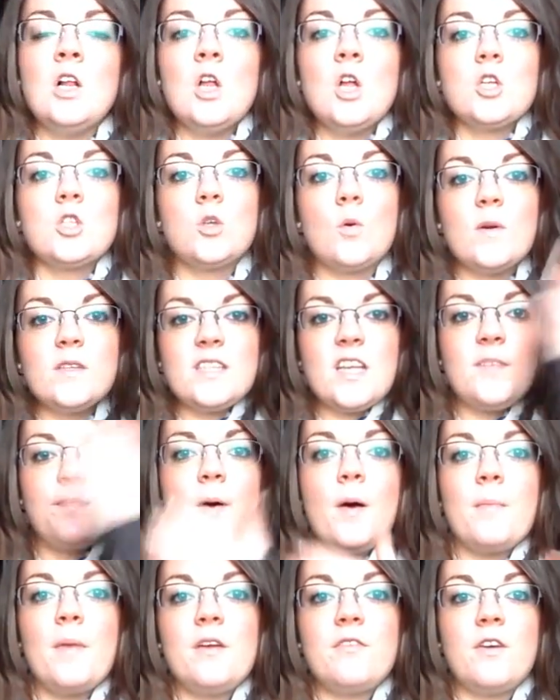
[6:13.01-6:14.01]
So once I've
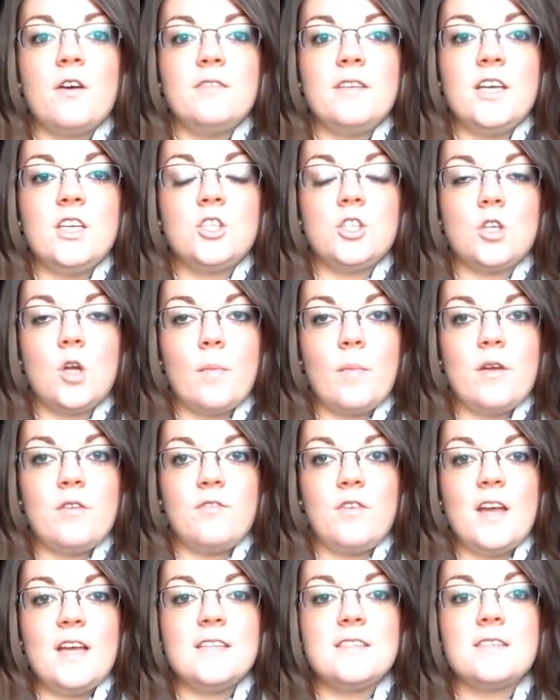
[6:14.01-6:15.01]
got my foundation on my
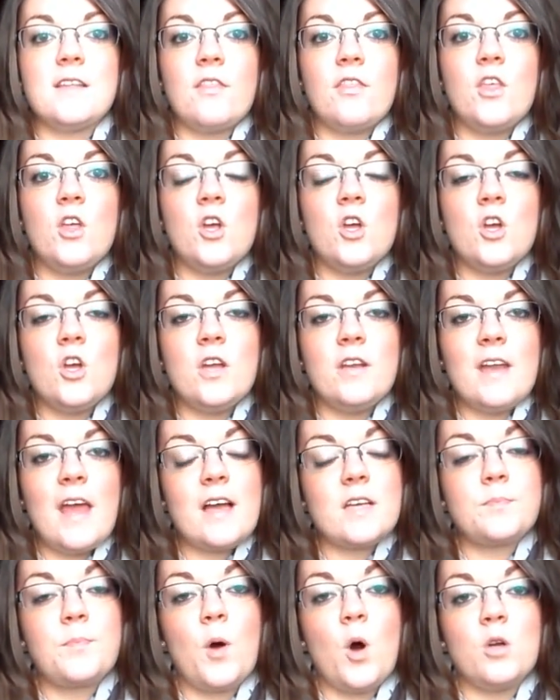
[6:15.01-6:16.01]
face, the
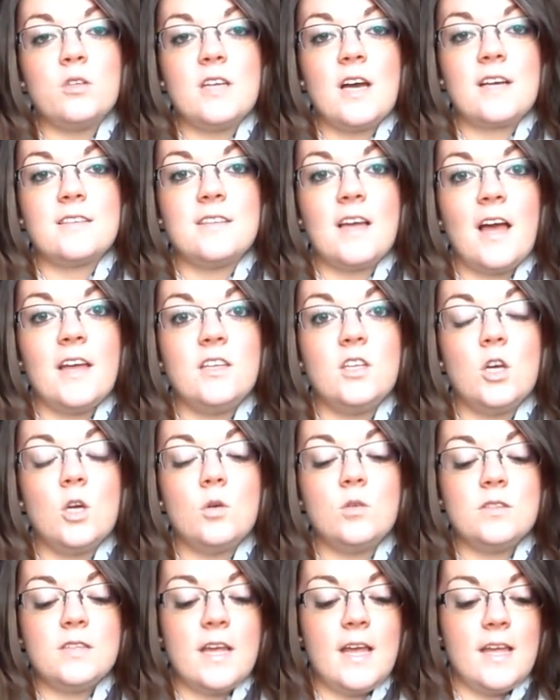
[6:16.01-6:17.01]
next product I
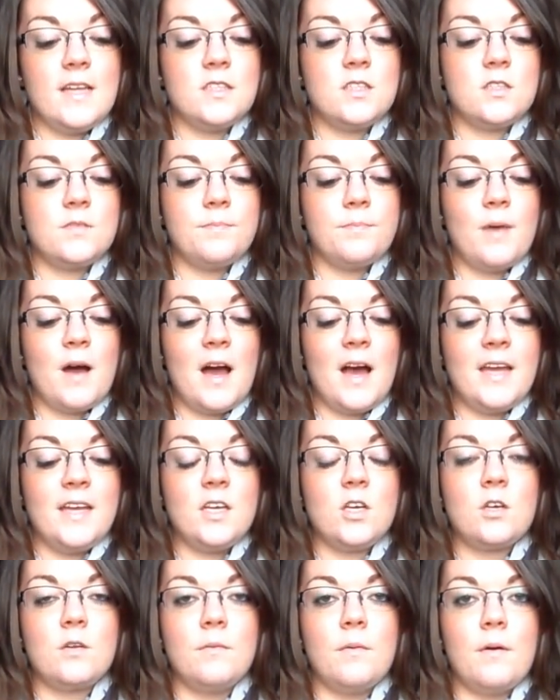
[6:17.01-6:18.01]
use is my
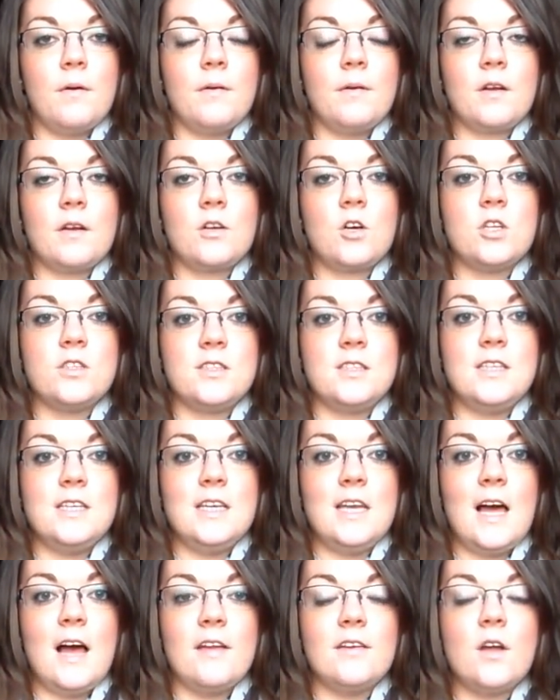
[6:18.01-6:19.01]

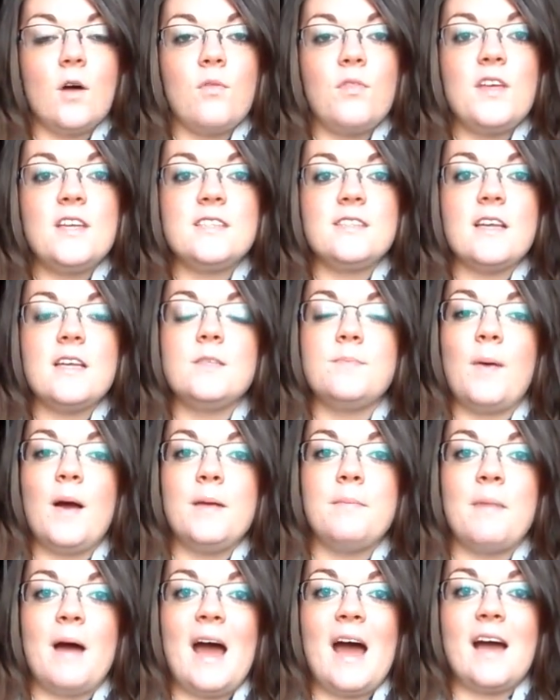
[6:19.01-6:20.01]
concealer. Now this is by
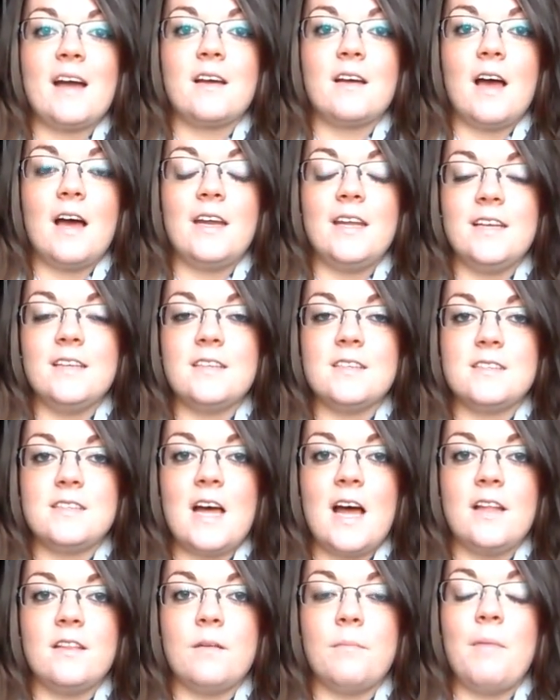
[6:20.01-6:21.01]
MAC, and I
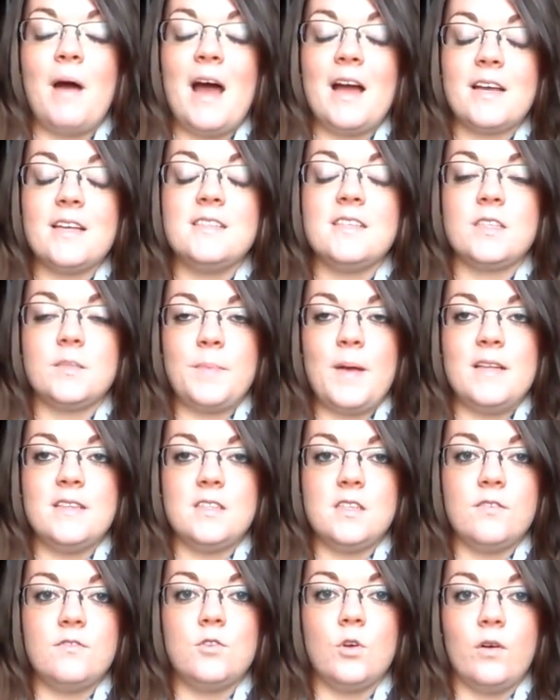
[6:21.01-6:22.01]
understand MAC is
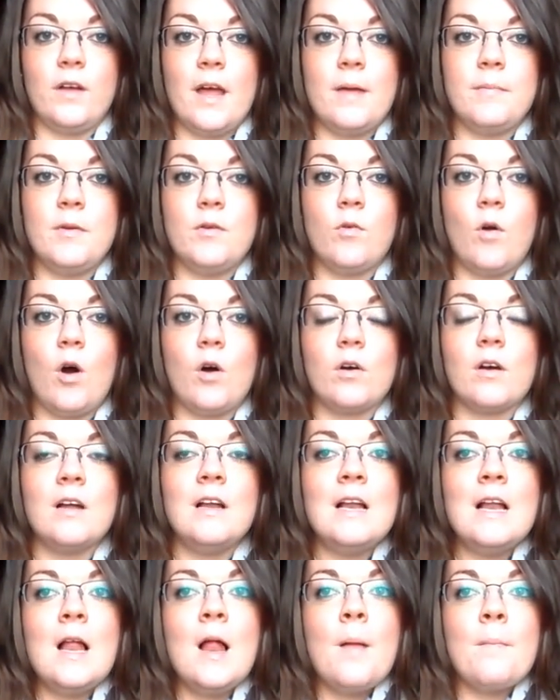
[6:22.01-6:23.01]
expensive, don't get me wrong.
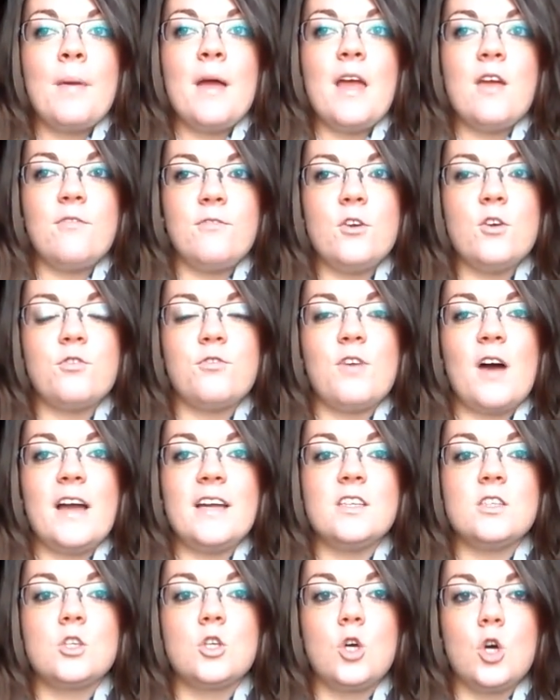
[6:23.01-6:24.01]
But if you
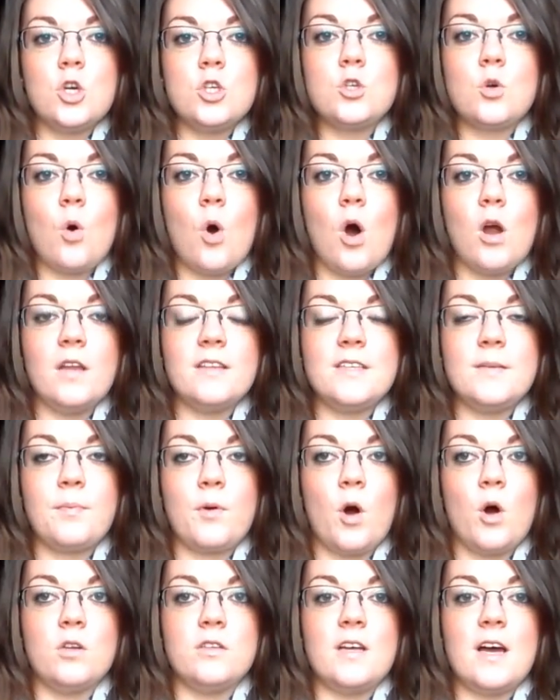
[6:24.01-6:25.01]
find good quality
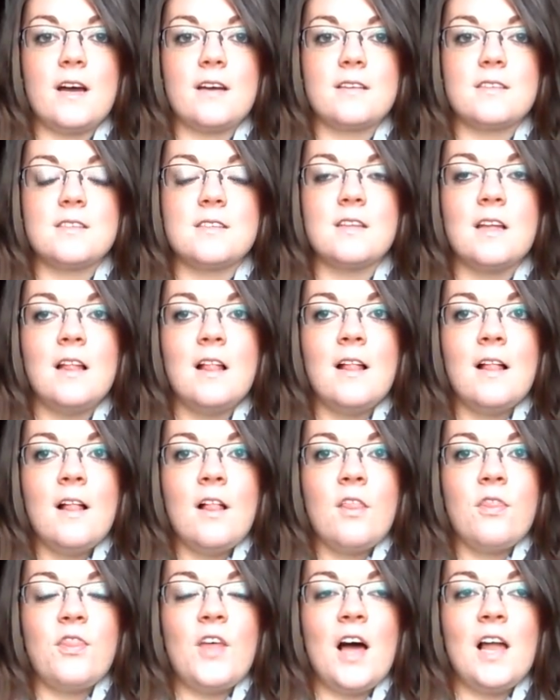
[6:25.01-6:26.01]
products
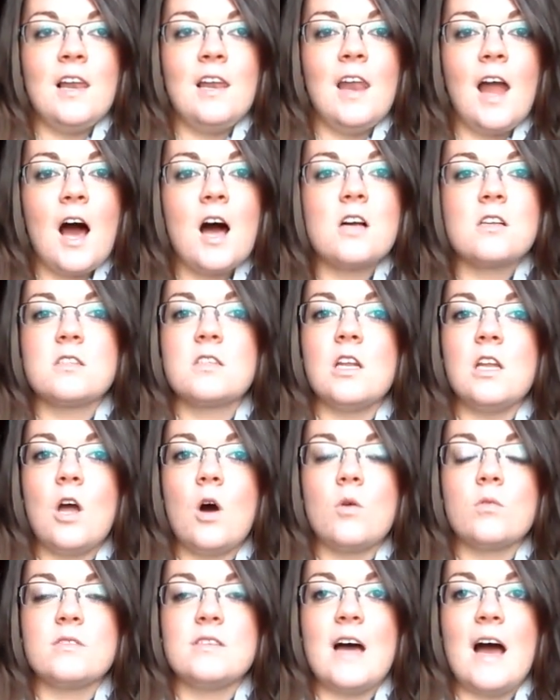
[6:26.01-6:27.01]
that last a
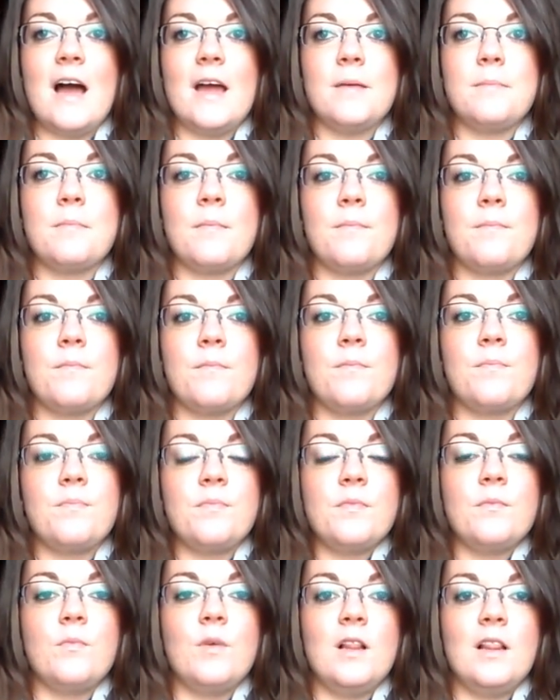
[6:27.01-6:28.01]
long time,
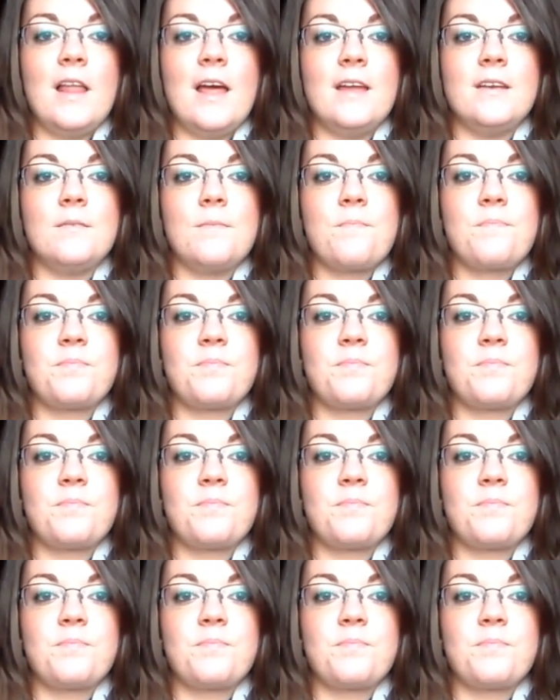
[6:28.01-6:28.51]
well then,